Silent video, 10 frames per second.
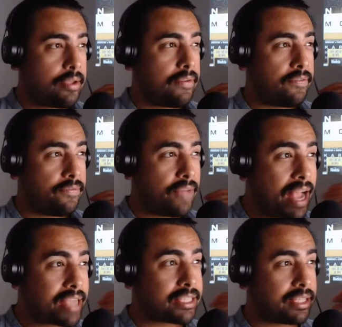
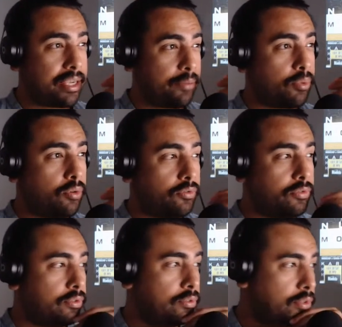vastly improve,
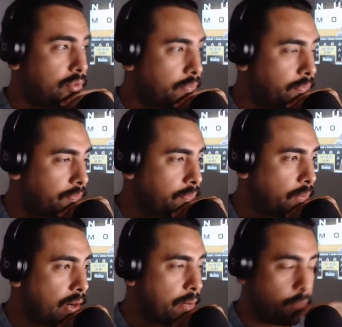
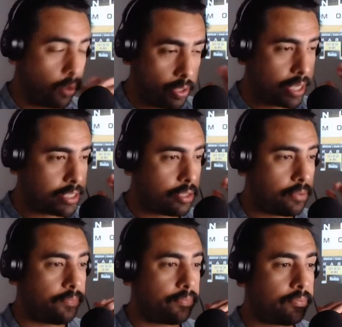right? Both guys
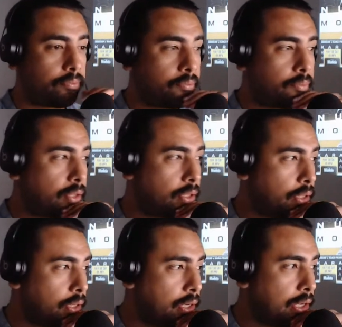do.
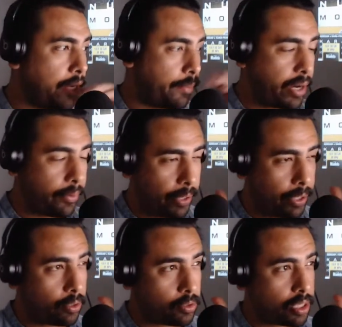And Brandon
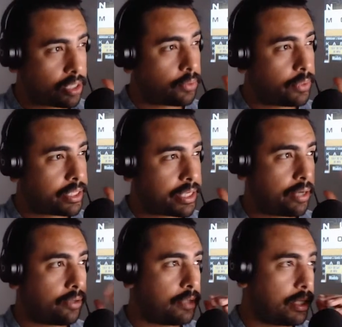Moreno goes on to win the
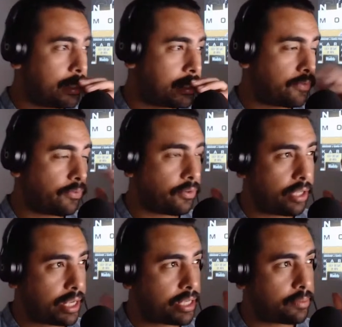title, and this is for
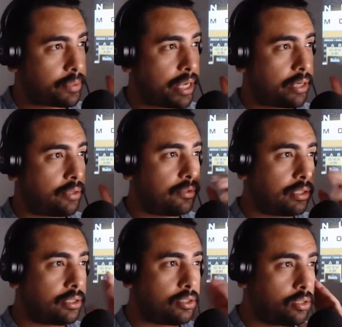the interim title
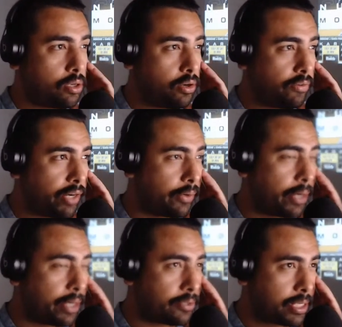due to
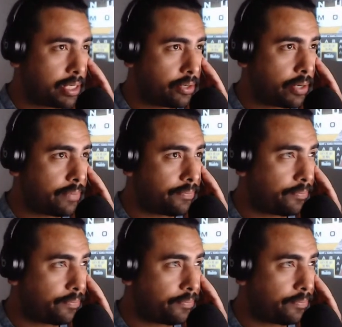Figueiredo's injury.